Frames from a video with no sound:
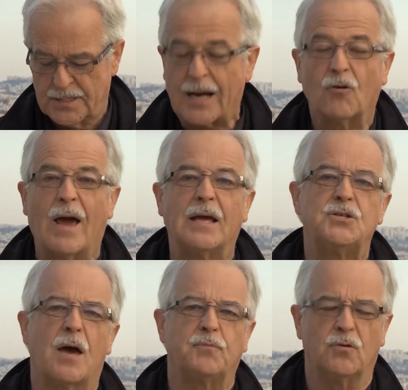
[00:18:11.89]
Zechariah
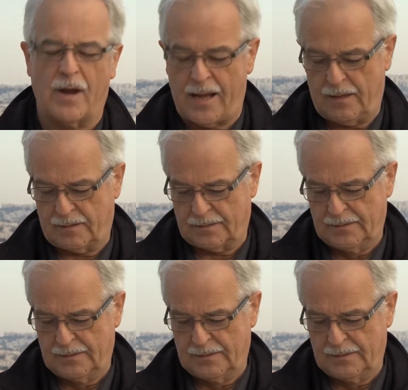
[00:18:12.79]
chapter 8,